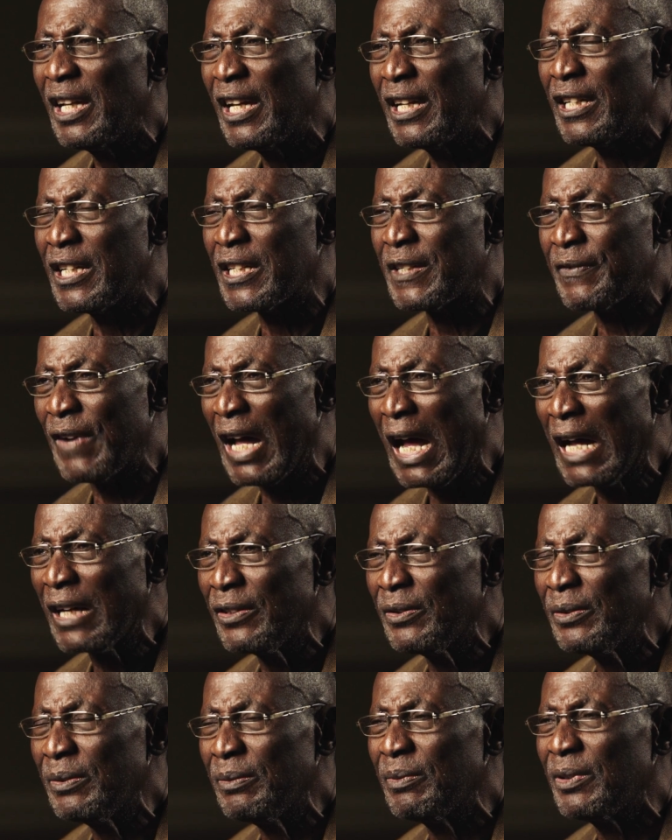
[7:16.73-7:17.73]
in its
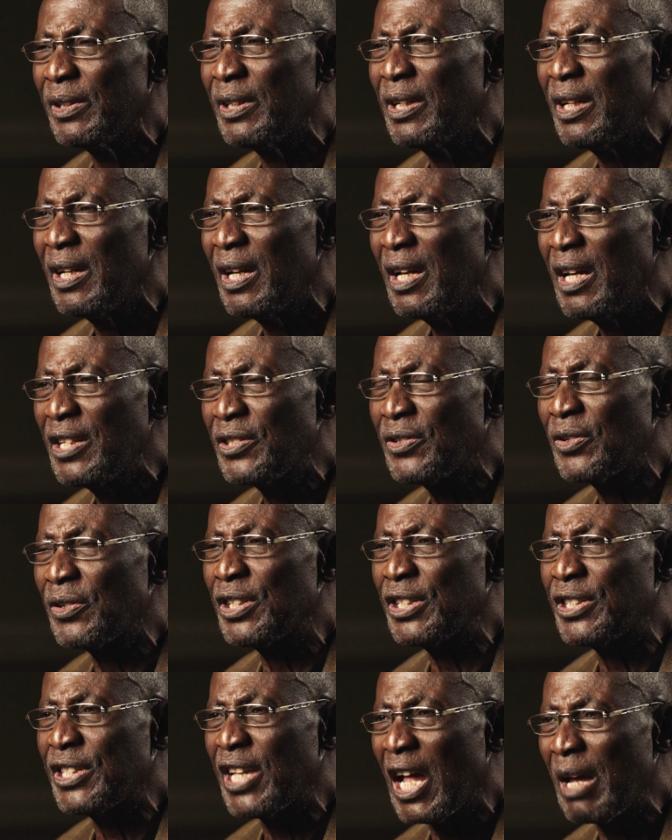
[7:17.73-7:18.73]
value is to
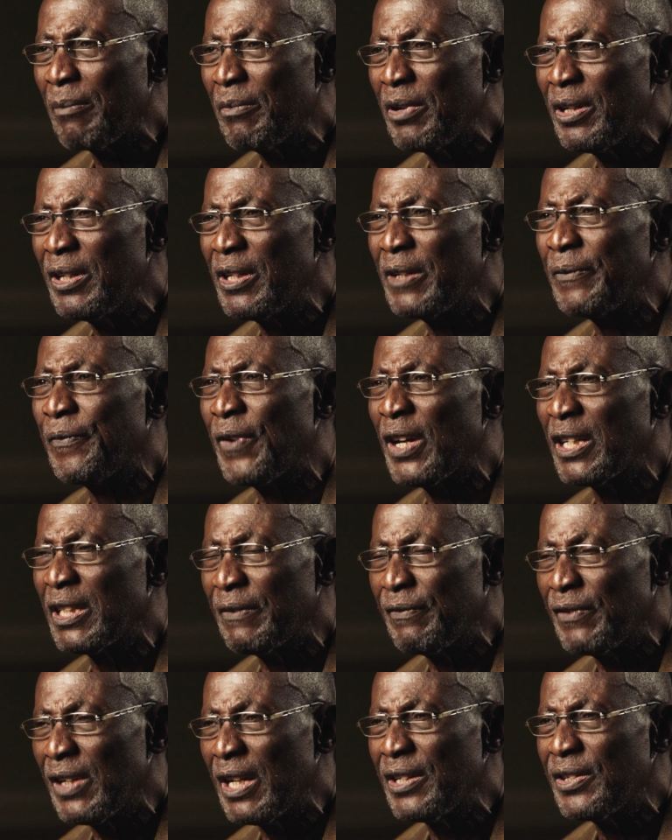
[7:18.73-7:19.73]
determine the
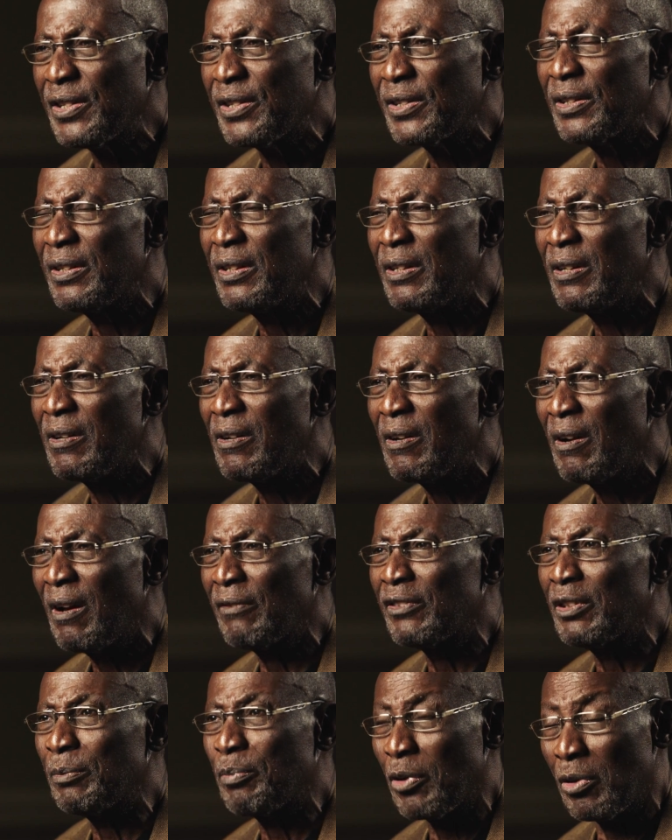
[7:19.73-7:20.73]
effectiveness
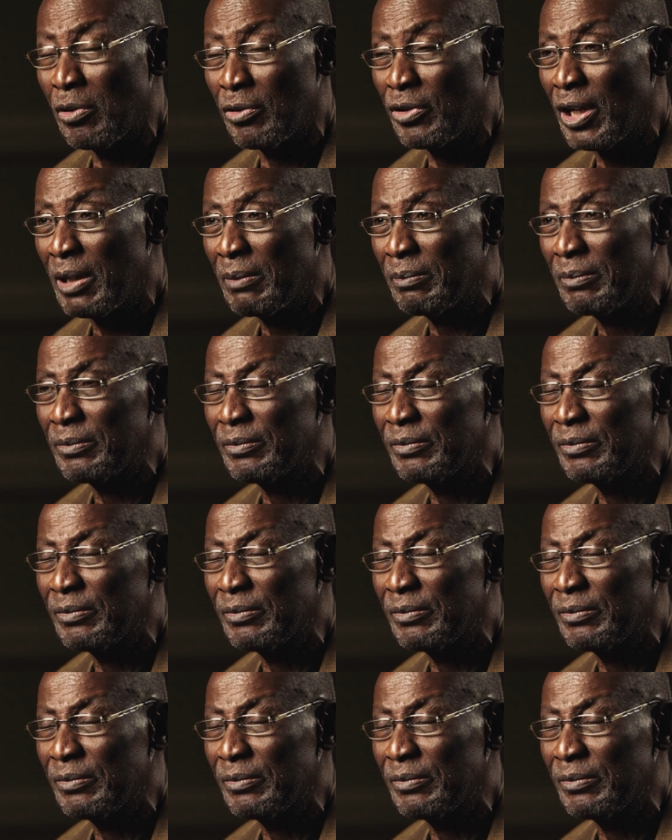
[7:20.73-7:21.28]
of the program.